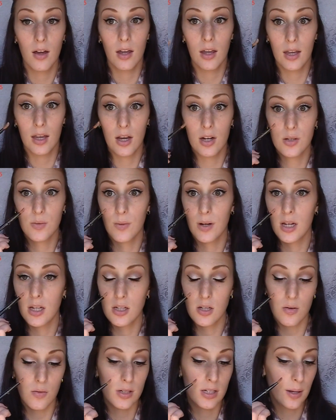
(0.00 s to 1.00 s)
Here's what I
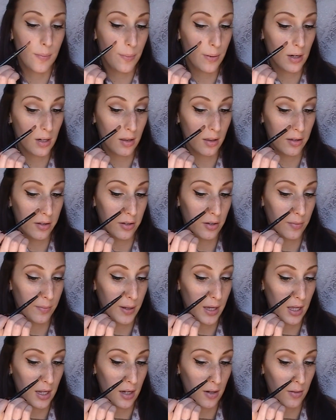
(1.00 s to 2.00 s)
do is I put a little
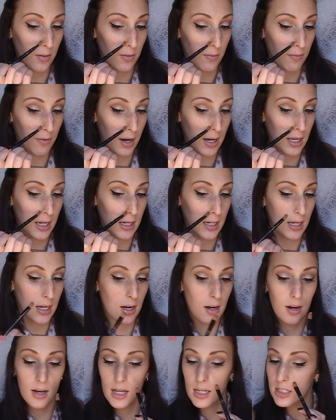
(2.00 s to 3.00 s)
bit right in
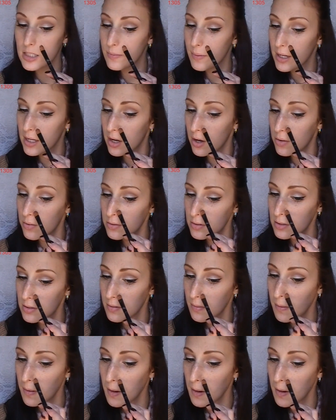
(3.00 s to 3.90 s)
here against my nose.